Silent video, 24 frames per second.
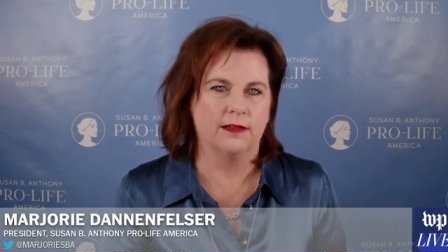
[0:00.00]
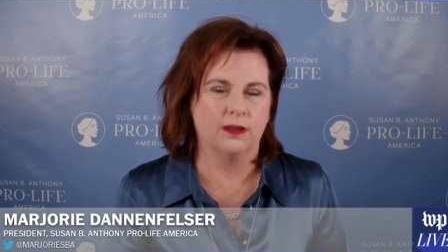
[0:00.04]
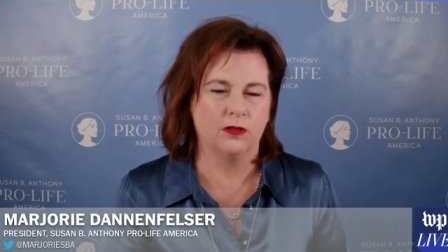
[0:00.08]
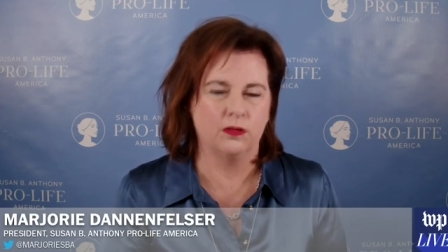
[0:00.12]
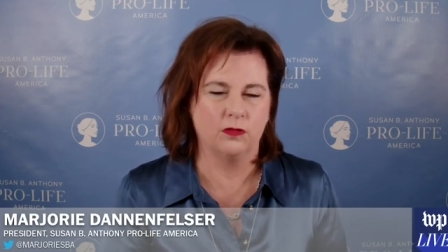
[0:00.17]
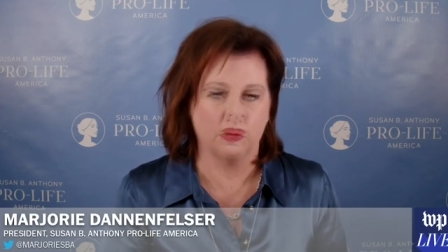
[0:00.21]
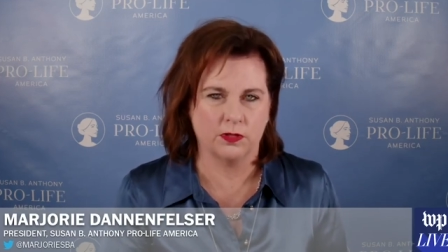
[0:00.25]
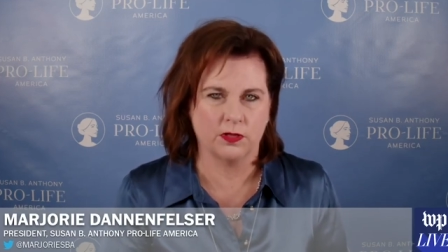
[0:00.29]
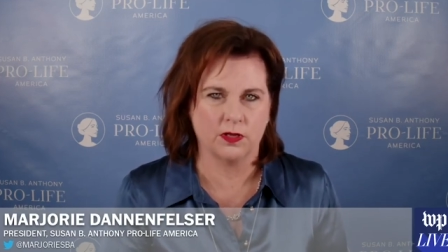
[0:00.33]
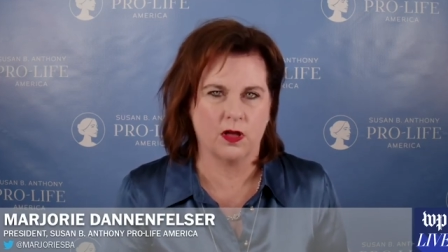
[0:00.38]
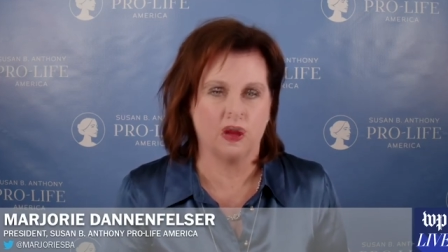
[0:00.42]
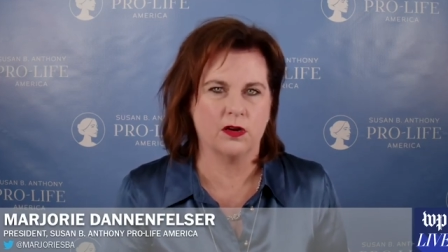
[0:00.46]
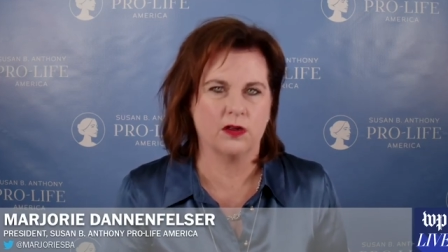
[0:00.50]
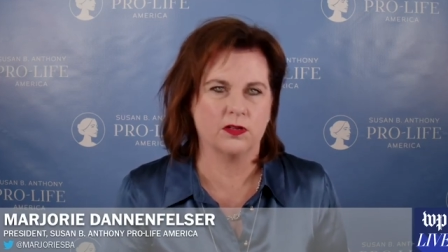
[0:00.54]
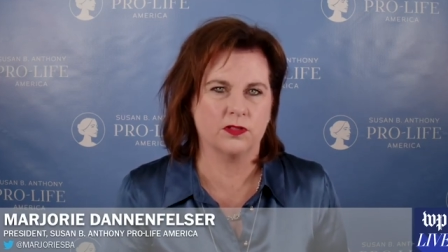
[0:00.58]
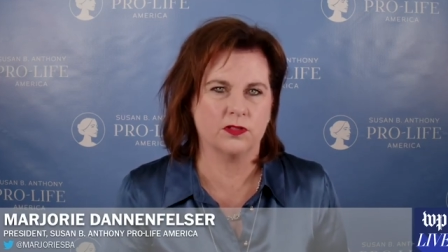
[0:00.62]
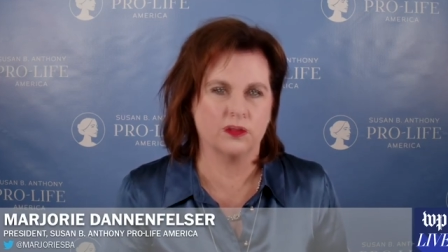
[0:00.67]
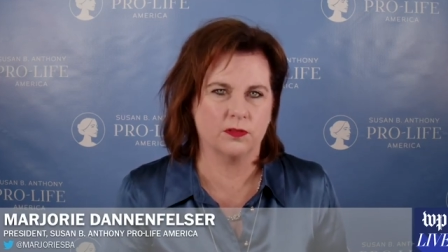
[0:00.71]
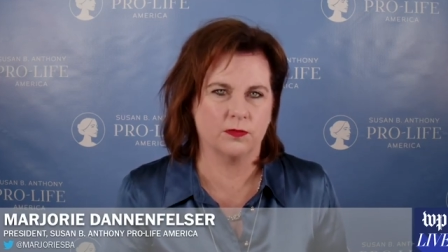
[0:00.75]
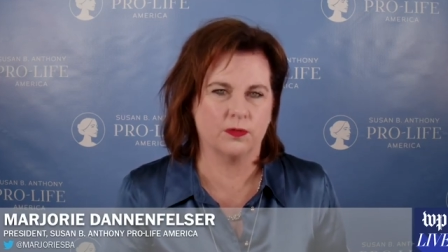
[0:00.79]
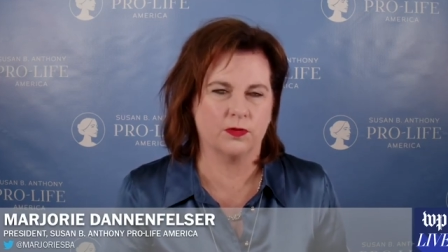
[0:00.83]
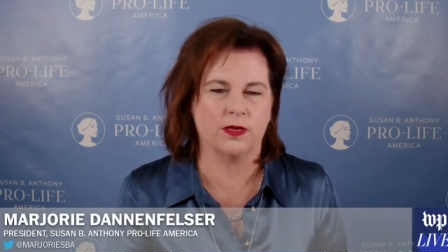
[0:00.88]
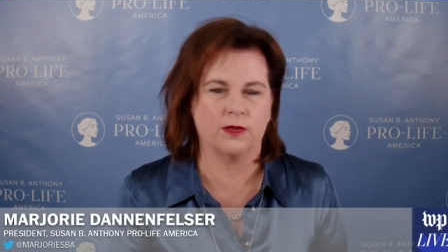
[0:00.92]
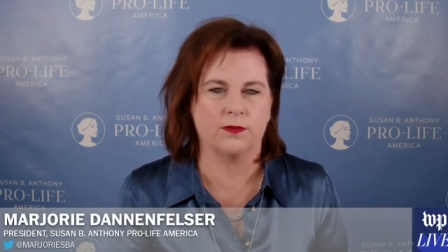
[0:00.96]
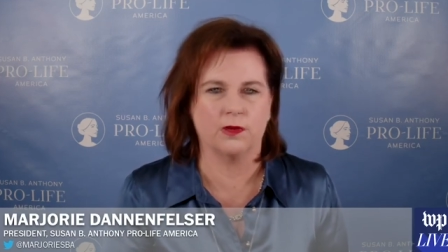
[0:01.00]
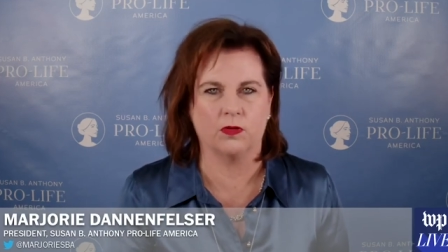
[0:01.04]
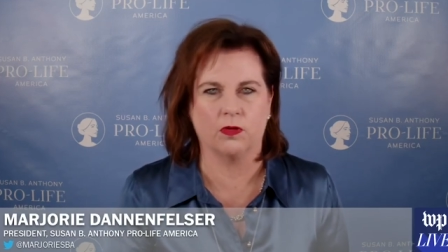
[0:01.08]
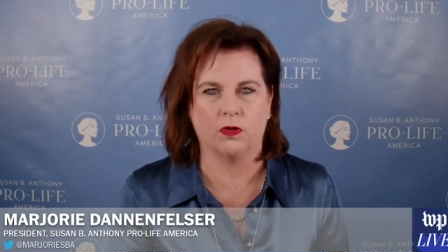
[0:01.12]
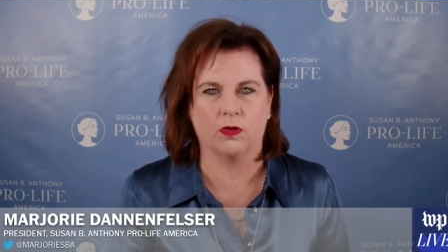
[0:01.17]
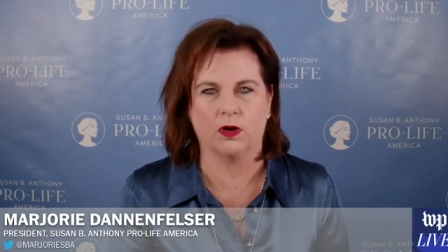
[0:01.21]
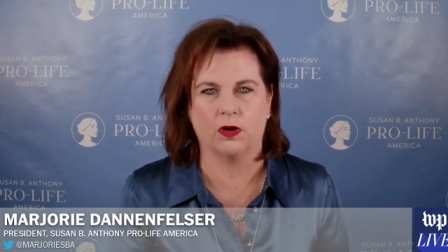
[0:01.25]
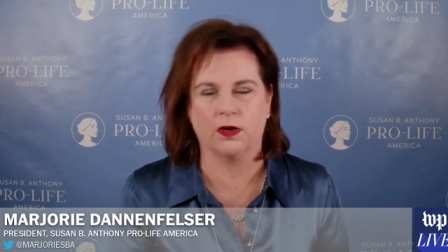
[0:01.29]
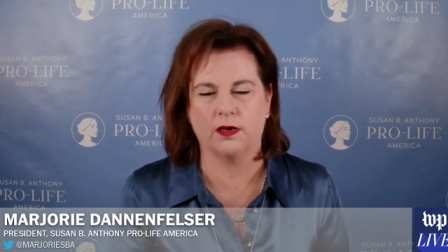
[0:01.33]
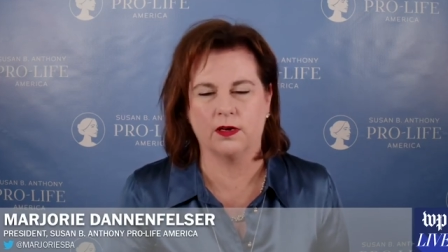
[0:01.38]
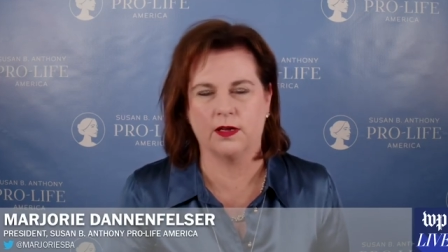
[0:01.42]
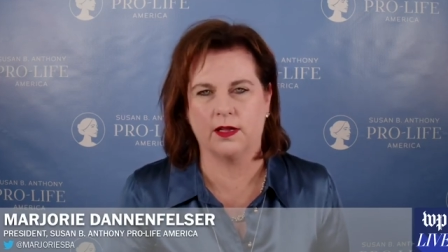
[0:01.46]
who was on our Supreme
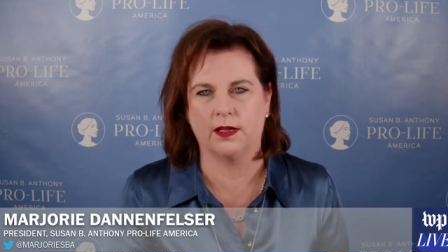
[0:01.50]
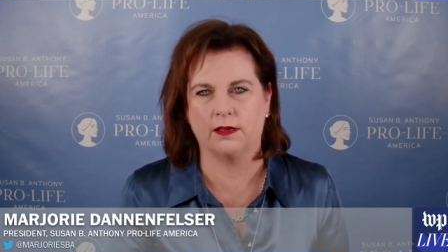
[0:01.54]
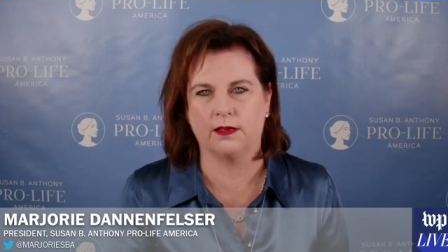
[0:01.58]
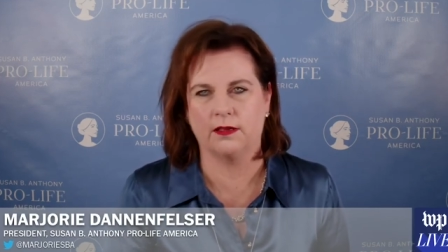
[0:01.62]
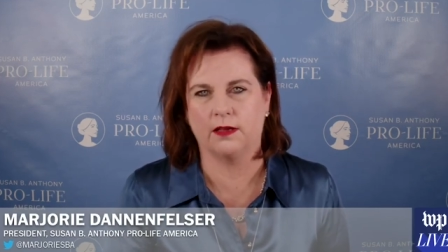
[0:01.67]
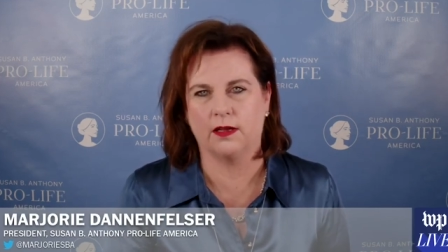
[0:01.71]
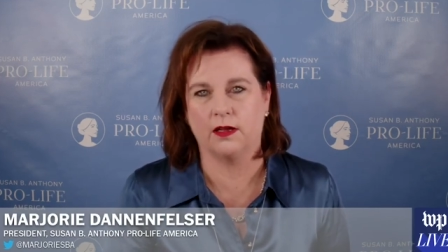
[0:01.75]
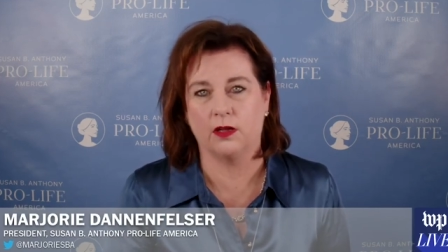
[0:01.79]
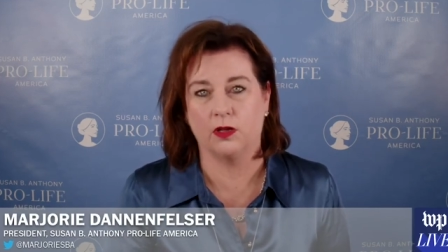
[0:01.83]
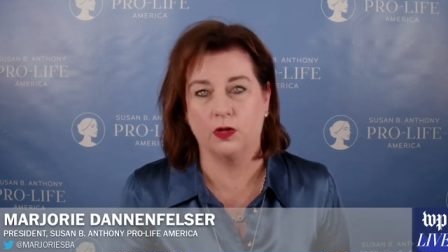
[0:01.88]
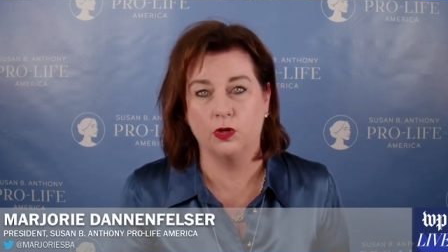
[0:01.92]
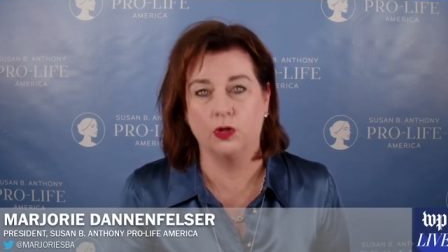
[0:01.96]
Court, and